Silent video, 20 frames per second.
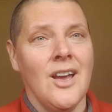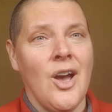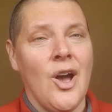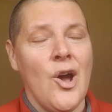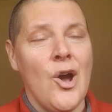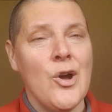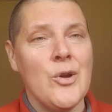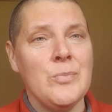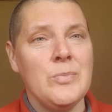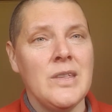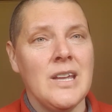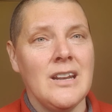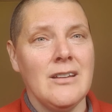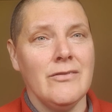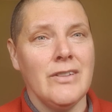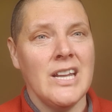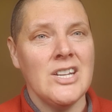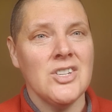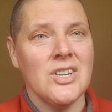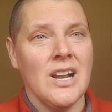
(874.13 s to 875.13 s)
hope that
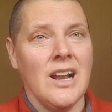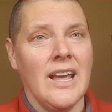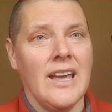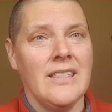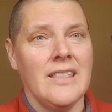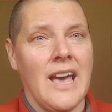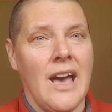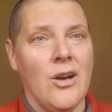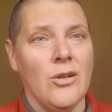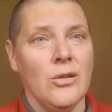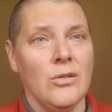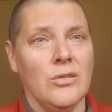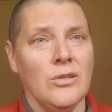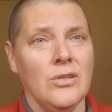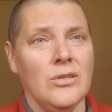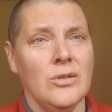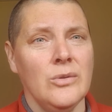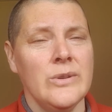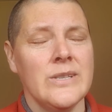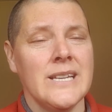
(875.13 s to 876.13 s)
eventually they'll
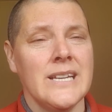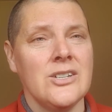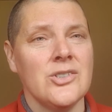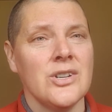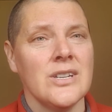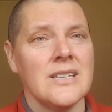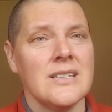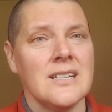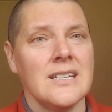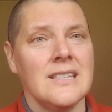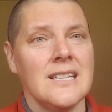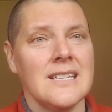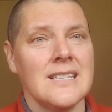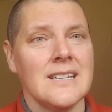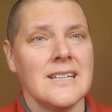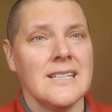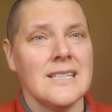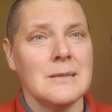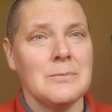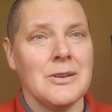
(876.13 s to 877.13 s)
lose interest in this
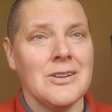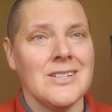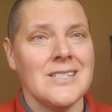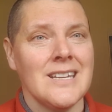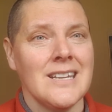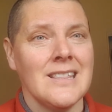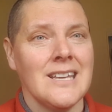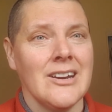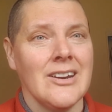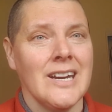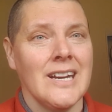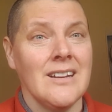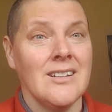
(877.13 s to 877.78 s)
conspiracy theory.